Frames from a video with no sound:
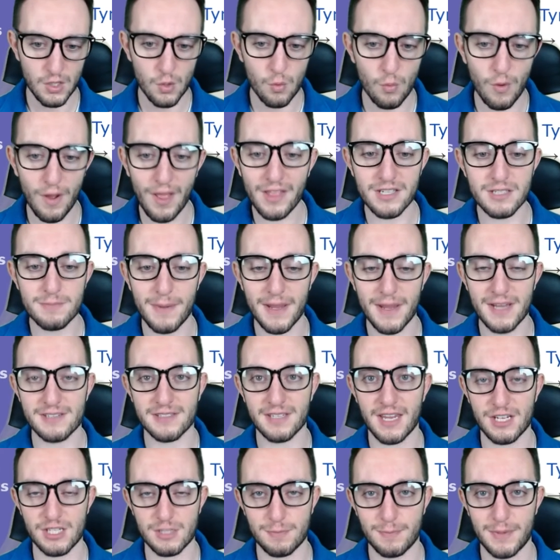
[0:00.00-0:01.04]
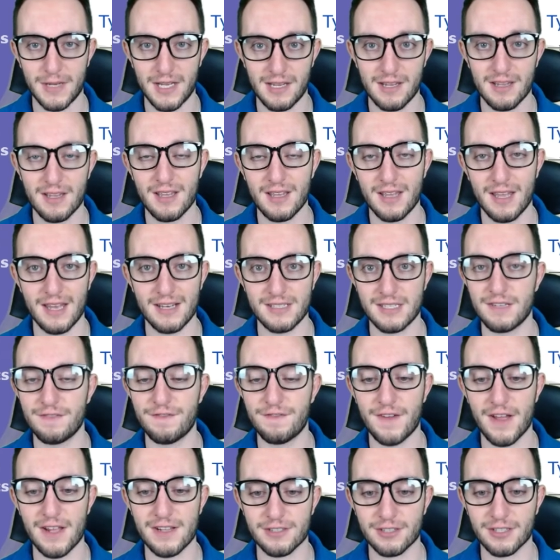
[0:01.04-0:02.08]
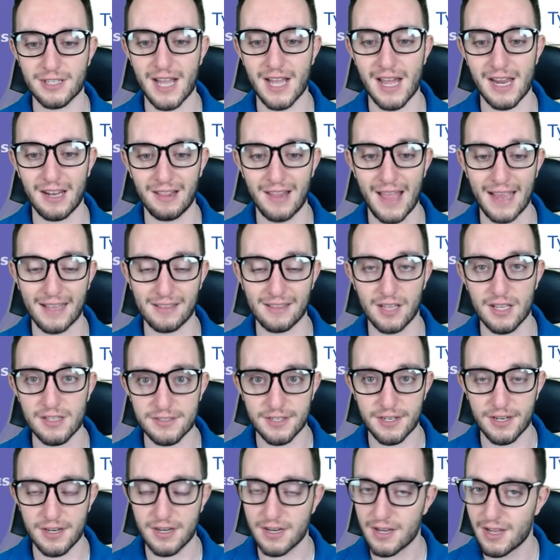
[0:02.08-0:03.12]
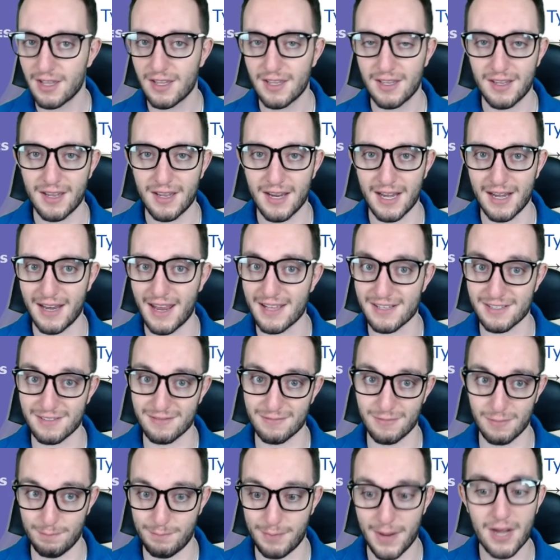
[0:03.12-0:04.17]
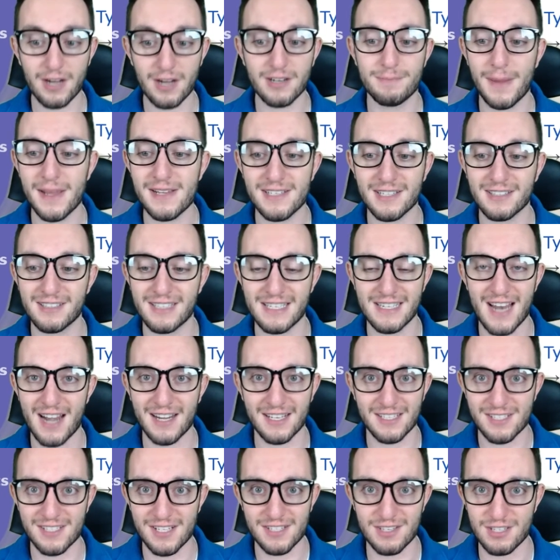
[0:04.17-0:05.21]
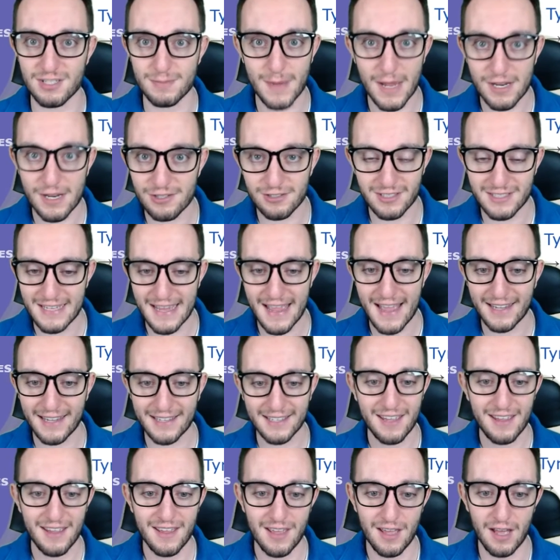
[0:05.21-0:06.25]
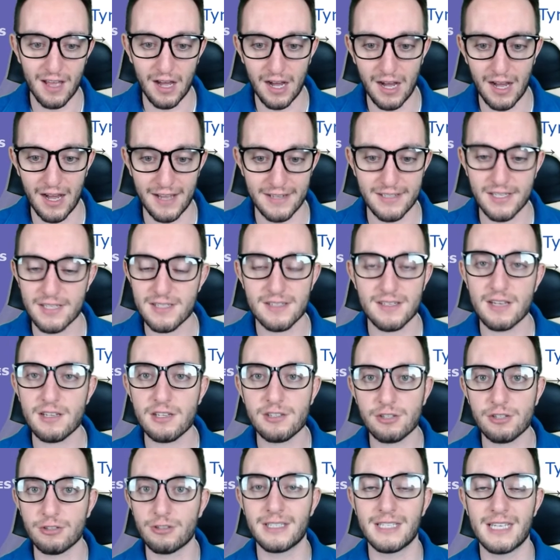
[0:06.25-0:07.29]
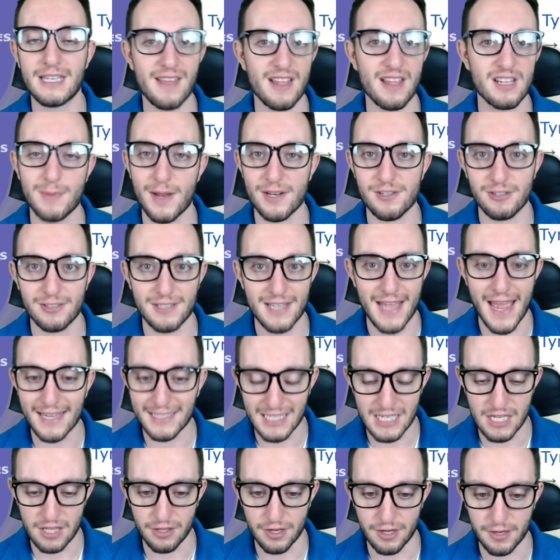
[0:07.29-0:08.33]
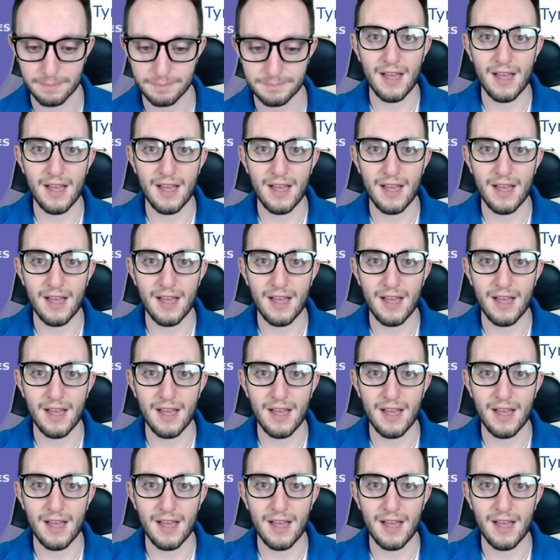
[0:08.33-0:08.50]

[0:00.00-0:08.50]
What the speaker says: While its base HP and defense are kind of lackluster, and it has basically non-existent special attack, it doesn't necessarily need that special attack either.